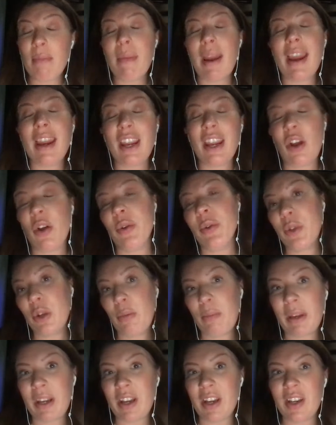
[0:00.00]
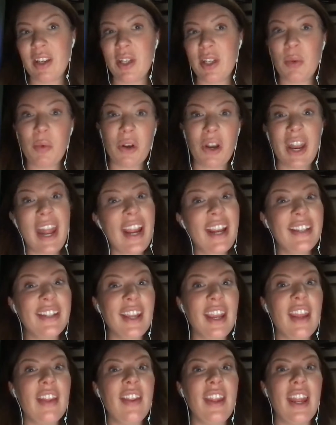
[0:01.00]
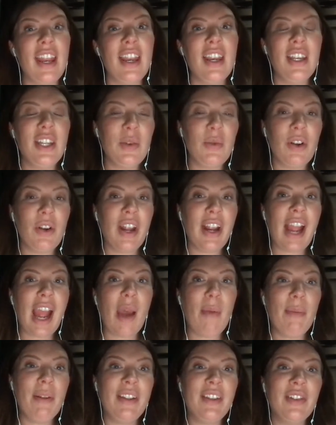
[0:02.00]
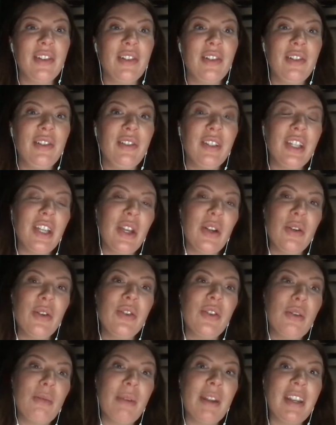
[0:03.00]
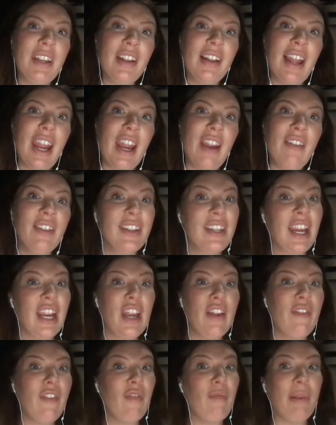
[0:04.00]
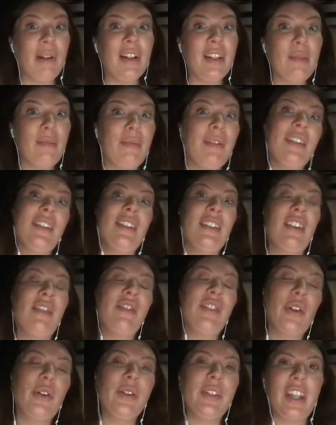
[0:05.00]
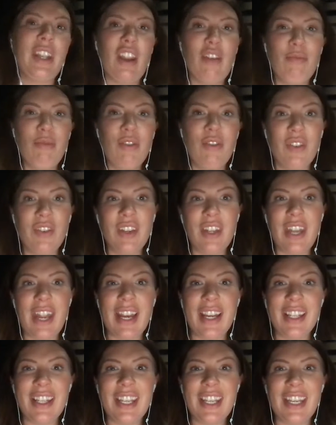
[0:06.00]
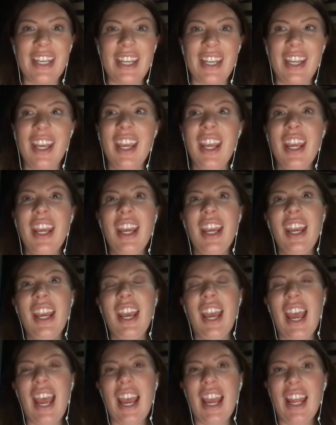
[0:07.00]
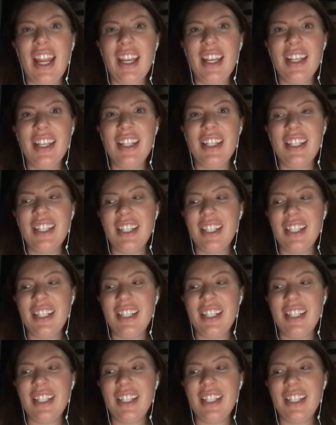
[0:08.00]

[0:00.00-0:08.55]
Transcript: might also because you want an exit at the end, you want a capital, sum in your life. It's kind of, I've built a business, I've sold it, I've moved on to the next thing. And